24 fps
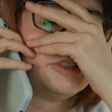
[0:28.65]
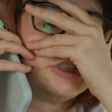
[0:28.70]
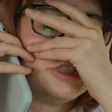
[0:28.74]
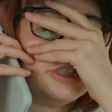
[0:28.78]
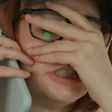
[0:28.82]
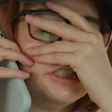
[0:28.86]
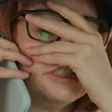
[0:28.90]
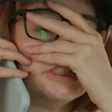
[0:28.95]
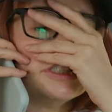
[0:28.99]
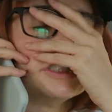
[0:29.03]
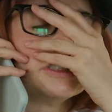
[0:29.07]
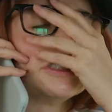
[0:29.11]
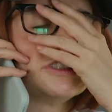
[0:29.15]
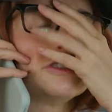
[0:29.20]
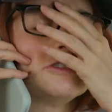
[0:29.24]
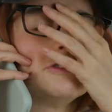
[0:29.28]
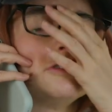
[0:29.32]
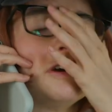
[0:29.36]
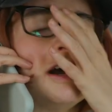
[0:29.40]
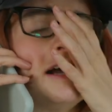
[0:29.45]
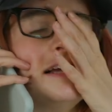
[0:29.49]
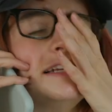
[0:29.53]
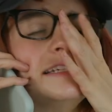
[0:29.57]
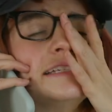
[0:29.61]
Jesus
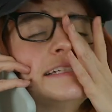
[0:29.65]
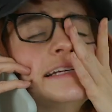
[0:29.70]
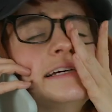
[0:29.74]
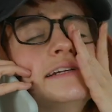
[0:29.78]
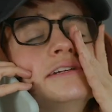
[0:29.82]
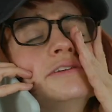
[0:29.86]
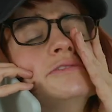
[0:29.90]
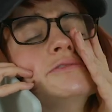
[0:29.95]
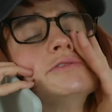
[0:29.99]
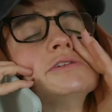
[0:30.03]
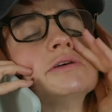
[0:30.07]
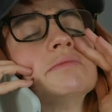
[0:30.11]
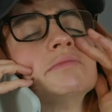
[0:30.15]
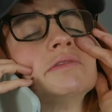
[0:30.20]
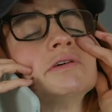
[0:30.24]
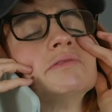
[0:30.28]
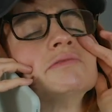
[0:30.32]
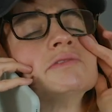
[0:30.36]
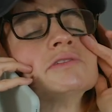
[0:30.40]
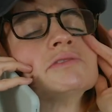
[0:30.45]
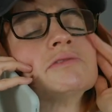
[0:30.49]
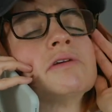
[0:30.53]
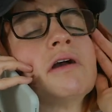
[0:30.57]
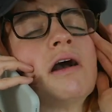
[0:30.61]
Christ, I knew
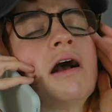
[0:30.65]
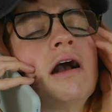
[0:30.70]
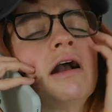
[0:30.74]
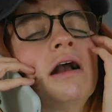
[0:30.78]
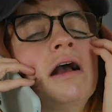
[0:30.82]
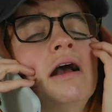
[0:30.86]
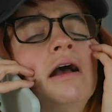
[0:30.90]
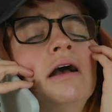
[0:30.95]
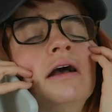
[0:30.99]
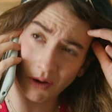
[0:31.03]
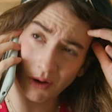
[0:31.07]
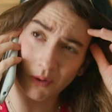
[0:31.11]
something was wrong.